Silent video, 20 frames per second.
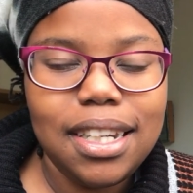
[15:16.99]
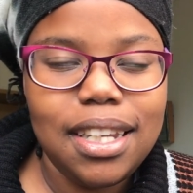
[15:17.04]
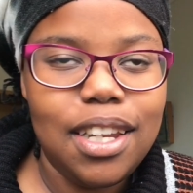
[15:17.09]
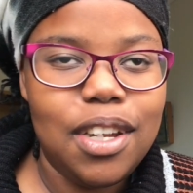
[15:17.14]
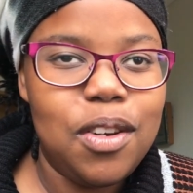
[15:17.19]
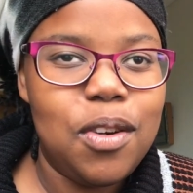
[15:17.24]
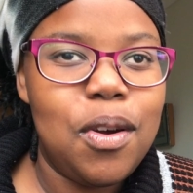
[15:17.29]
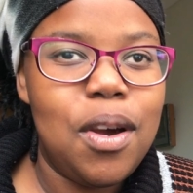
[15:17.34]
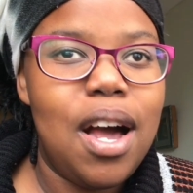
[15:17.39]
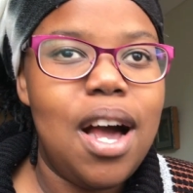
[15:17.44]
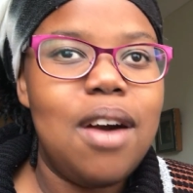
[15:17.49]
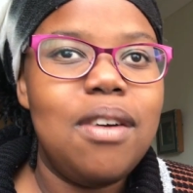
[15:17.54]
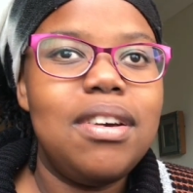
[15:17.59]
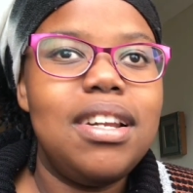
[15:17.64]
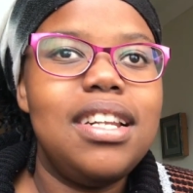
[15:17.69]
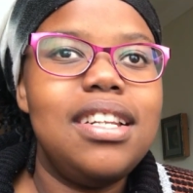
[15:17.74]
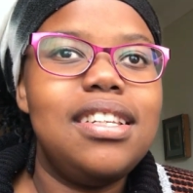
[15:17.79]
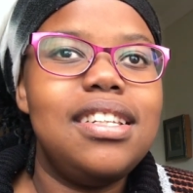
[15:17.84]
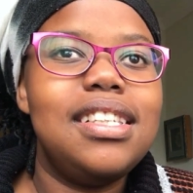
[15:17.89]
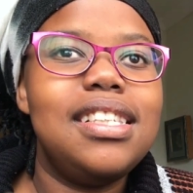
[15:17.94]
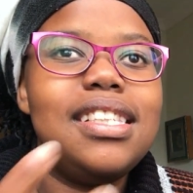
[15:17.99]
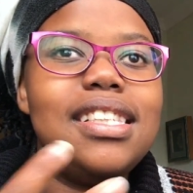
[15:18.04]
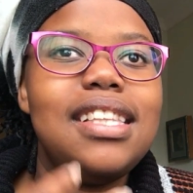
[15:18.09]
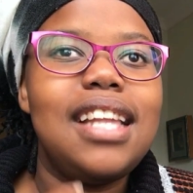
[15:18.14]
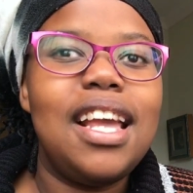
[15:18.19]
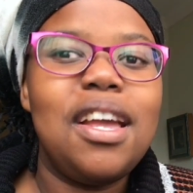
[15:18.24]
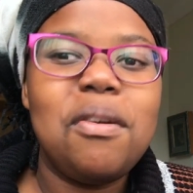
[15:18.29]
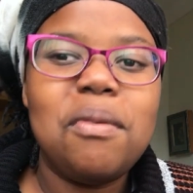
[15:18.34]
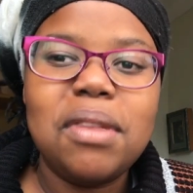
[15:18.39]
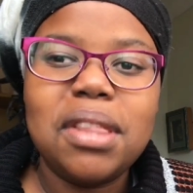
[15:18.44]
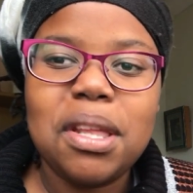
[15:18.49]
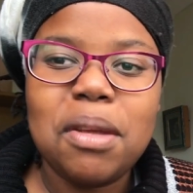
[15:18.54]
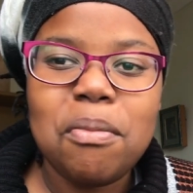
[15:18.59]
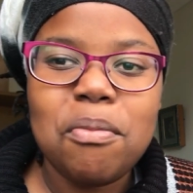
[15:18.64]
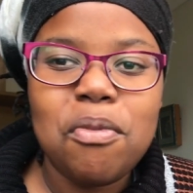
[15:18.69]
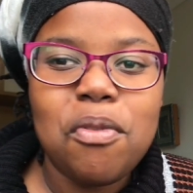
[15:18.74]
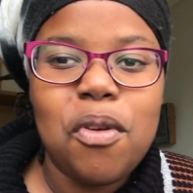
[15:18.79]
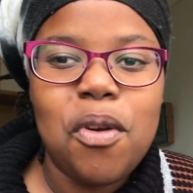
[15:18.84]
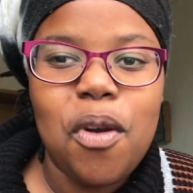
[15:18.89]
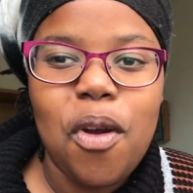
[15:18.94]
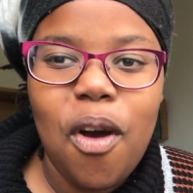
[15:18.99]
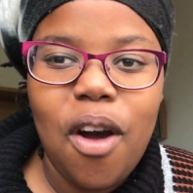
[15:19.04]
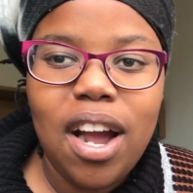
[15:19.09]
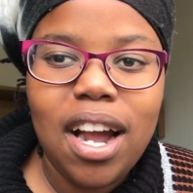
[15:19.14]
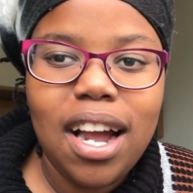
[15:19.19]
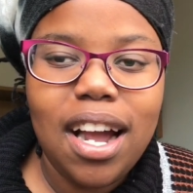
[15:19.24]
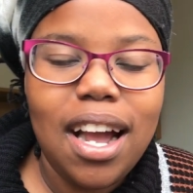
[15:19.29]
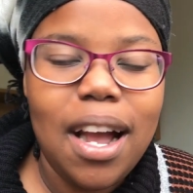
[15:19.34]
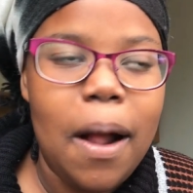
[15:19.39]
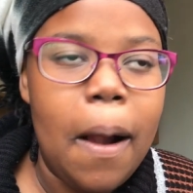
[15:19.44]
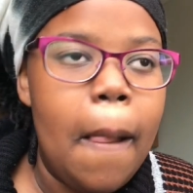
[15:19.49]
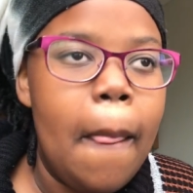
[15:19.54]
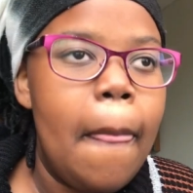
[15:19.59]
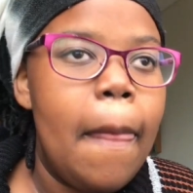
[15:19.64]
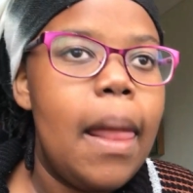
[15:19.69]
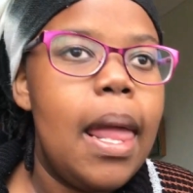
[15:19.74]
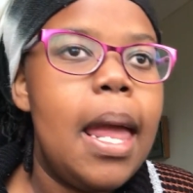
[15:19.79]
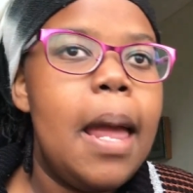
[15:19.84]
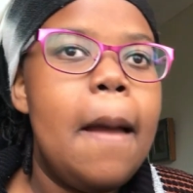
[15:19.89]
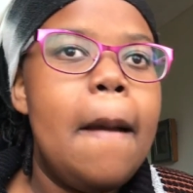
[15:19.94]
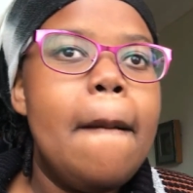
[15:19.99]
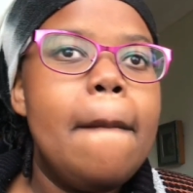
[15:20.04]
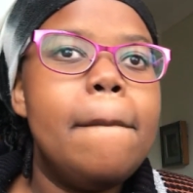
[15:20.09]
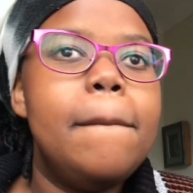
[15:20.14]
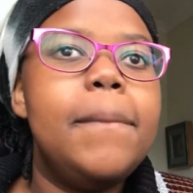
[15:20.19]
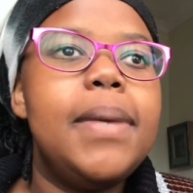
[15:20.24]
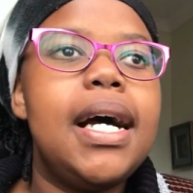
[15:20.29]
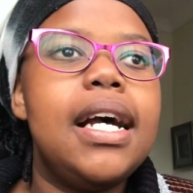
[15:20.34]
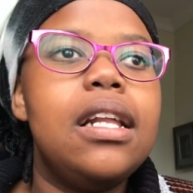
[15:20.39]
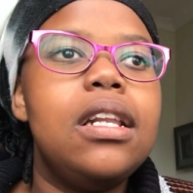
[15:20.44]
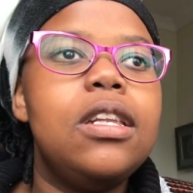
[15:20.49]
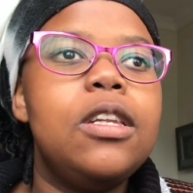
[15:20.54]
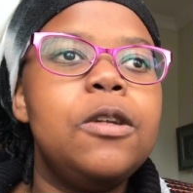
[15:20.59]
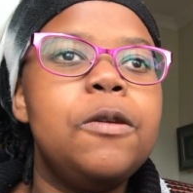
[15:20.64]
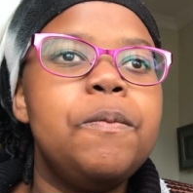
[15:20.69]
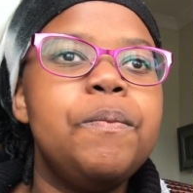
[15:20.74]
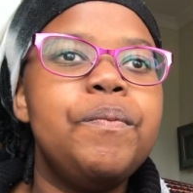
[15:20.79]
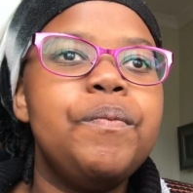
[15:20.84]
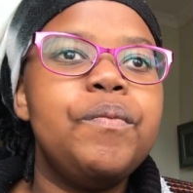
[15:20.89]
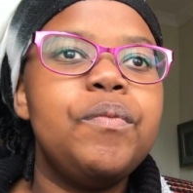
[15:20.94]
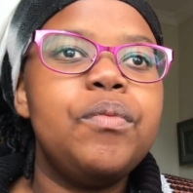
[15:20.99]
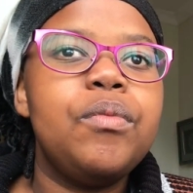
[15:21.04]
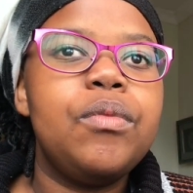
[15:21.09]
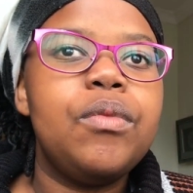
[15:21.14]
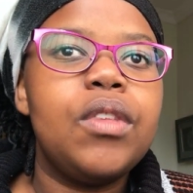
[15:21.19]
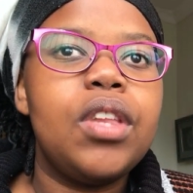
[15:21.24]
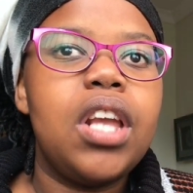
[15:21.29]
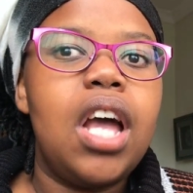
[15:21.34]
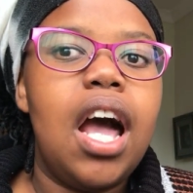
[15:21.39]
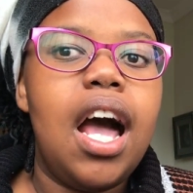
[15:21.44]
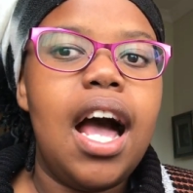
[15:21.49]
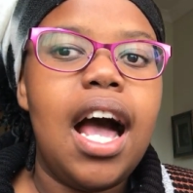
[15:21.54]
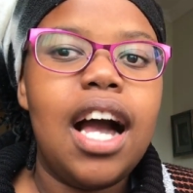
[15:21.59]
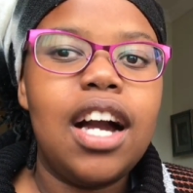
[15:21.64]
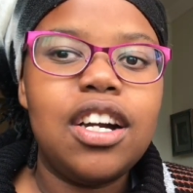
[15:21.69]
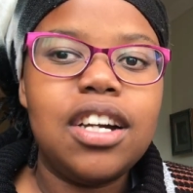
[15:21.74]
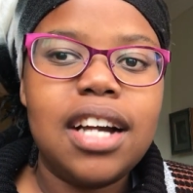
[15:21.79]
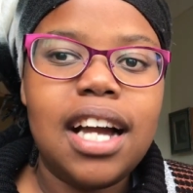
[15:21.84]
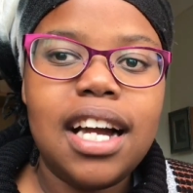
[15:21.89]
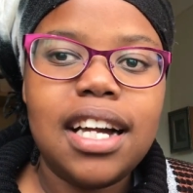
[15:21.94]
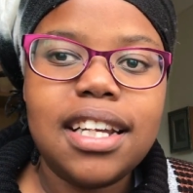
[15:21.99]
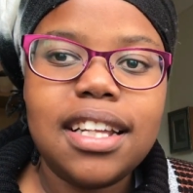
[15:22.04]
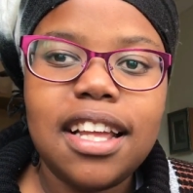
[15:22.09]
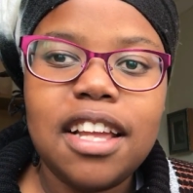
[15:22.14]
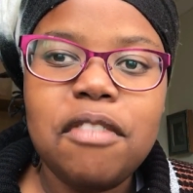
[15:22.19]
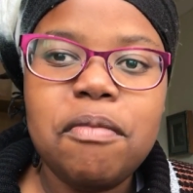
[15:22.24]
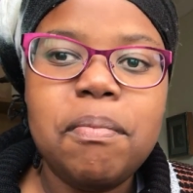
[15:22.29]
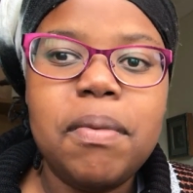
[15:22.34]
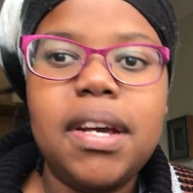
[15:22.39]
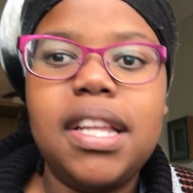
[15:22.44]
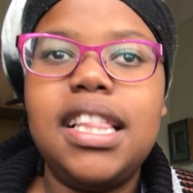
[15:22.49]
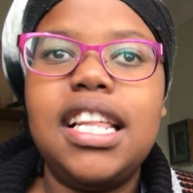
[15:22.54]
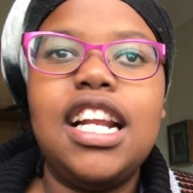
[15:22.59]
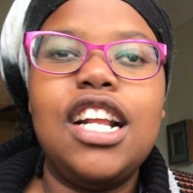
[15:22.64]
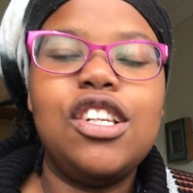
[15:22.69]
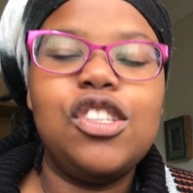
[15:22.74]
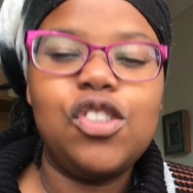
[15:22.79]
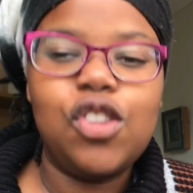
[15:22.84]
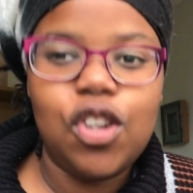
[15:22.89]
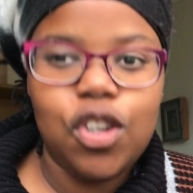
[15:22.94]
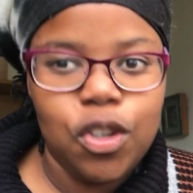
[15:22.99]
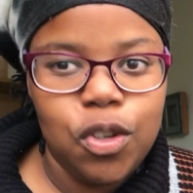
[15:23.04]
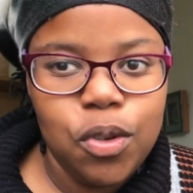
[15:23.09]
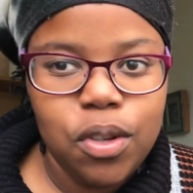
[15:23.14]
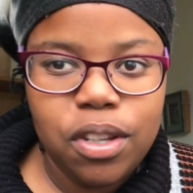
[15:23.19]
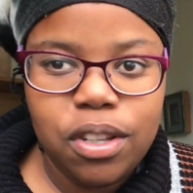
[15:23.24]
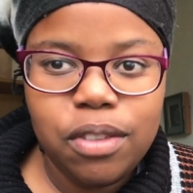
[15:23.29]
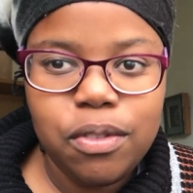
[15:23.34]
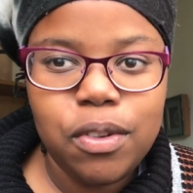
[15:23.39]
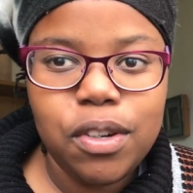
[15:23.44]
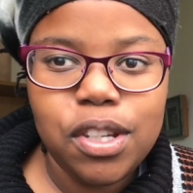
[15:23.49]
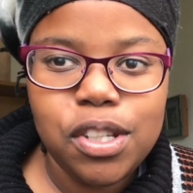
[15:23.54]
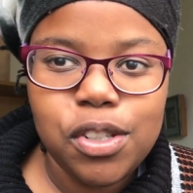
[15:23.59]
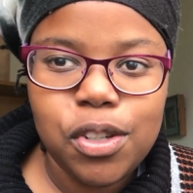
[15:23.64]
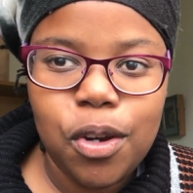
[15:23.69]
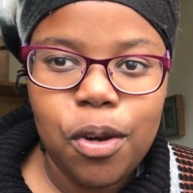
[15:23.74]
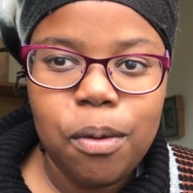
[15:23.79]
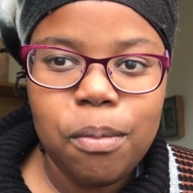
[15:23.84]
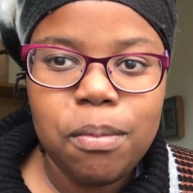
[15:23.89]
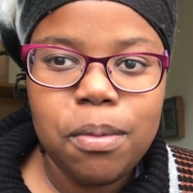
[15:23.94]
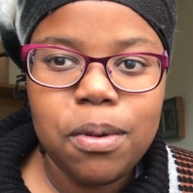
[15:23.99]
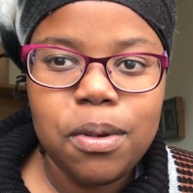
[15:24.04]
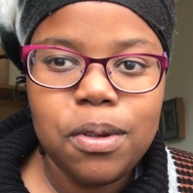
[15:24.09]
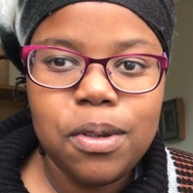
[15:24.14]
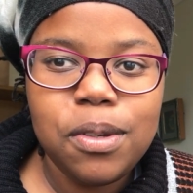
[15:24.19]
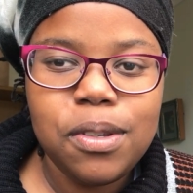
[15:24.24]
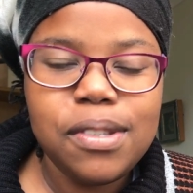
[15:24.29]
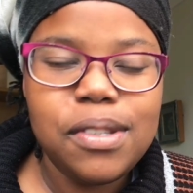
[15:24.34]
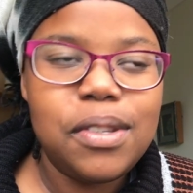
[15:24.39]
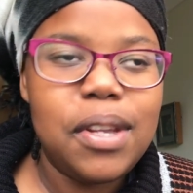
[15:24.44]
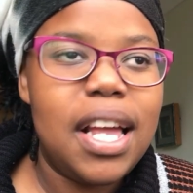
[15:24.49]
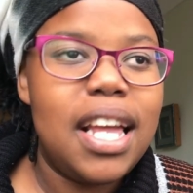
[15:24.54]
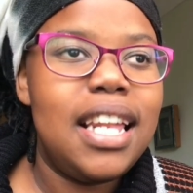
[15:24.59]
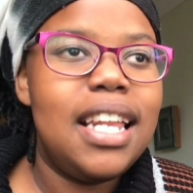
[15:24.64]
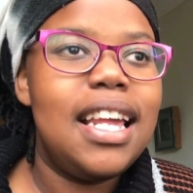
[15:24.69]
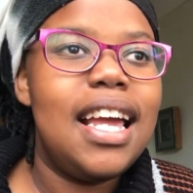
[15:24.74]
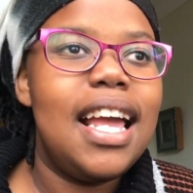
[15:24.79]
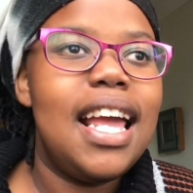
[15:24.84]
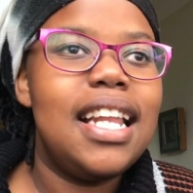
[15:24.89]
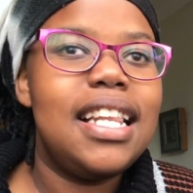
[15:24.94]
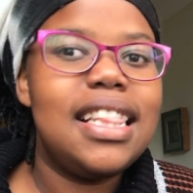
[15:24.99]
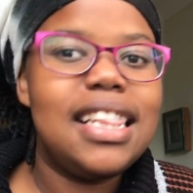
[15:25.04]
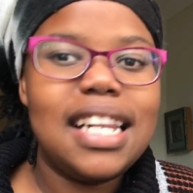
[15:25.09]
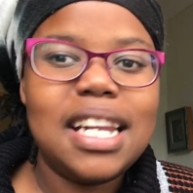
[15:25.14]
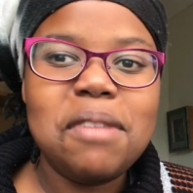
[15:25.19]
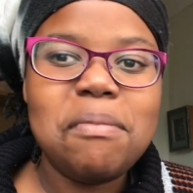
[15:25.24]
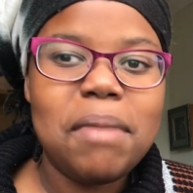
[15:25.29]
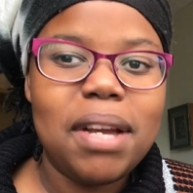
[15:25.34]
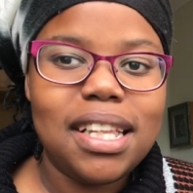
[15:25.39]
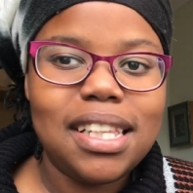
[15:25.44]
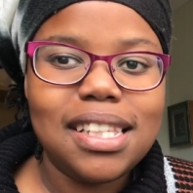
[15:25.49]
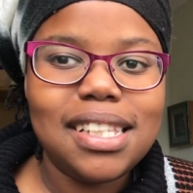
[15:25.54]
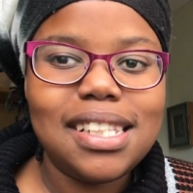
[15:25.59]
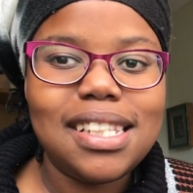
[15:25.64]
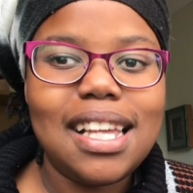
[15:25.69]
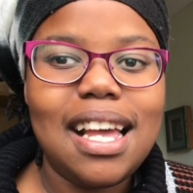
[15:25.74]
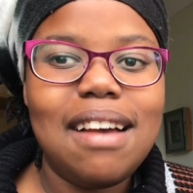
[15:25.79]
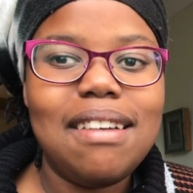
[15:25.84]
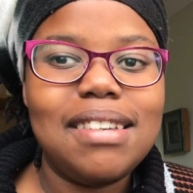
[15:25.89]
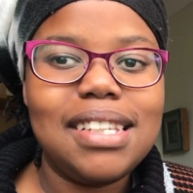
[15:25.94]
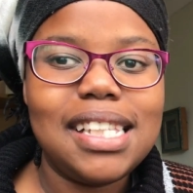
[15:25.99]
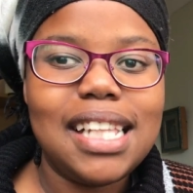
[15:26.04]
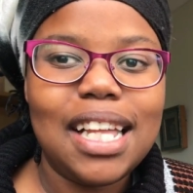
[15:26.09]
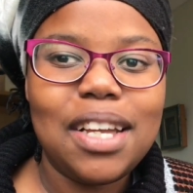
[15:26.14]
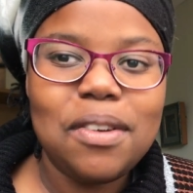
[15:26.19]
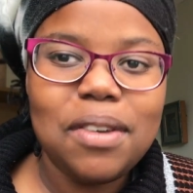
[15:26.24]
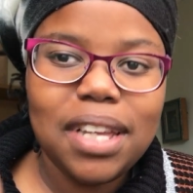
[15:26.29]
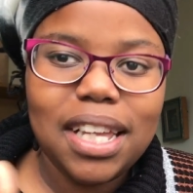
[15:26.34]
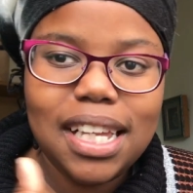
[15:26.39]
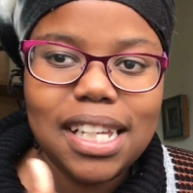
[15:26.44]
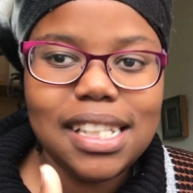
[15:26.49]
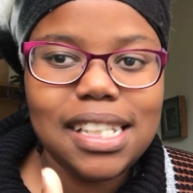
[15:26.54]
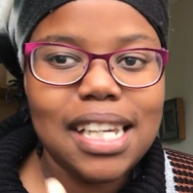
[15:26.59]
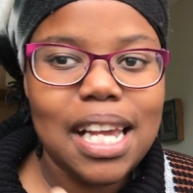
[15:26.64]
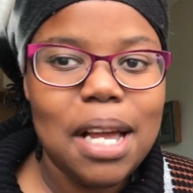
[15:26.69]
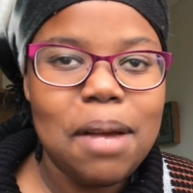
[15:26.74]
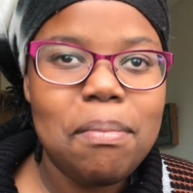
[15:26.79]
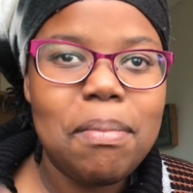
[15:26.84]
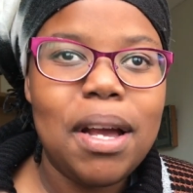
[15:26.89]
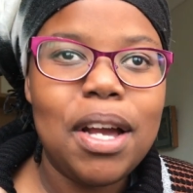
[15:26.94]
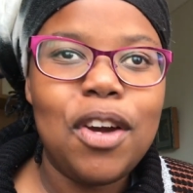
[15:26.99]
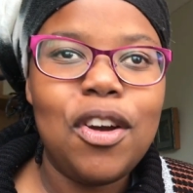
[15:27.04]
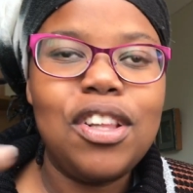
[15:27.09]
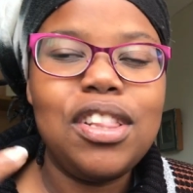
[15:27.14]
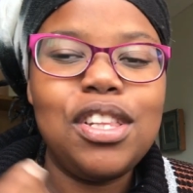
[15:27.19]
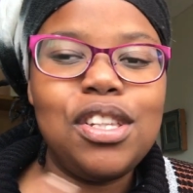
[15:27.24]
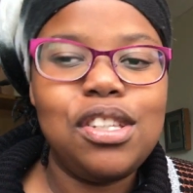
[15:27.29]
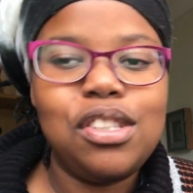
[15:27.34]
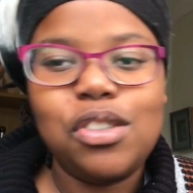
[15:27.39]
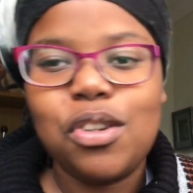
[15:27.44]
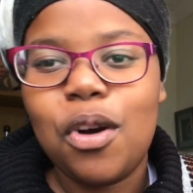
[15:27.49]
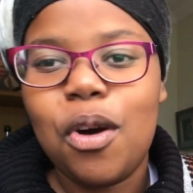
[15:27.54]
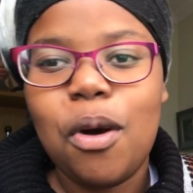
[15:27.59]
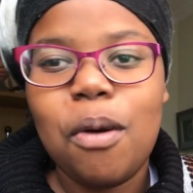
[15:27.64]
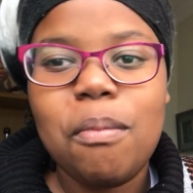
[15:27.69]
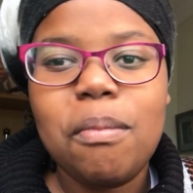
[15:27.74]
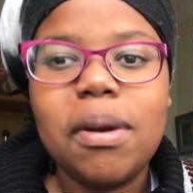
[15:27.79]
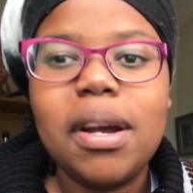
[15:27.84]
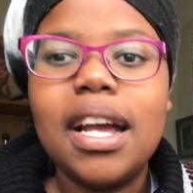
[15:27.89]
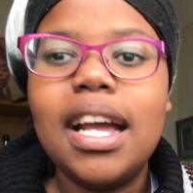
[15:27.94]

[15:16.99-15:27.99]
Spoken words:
I wanted to stay with him for longer. But I gave birth and I started looking for a job. So at 3 months, I was like, okay, sharp, I got the job,